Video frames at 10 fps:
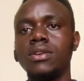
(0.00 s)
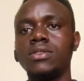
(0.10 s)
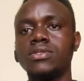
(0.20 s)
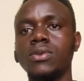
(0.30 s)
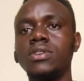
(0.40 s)

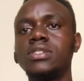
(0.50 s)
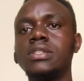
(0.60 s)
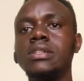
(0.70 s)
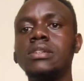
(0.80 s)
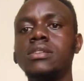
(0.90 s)
So it
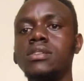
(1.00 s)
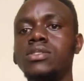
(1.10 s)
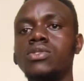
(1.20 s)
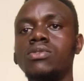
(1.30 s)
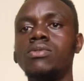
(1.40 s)

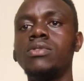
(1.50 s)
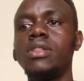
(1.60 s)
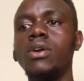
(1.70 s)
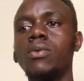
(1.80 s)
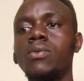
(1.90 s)
should,
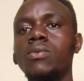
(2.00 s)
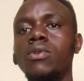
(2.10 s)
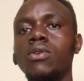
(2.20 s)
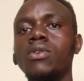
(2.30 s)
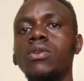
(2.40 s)

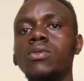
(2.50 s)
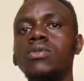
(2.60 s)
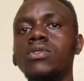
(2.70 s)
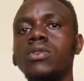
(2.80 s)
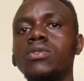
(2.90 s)

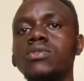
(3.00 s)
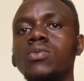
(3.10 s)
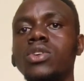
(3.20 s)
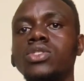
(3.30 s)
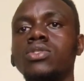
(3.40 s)
your
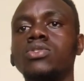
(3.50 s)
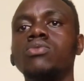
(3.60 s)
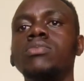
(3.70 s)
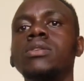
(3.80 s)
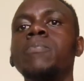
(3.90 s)
question should
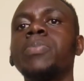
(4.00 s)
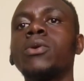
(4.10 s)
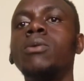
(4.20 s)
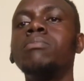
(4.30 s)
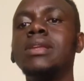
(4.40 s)
be
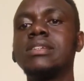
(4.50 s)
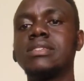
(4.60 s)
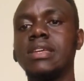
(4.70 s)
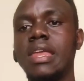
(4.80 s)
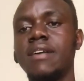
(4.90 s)

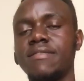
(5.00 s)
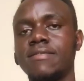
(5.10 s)
complex enough.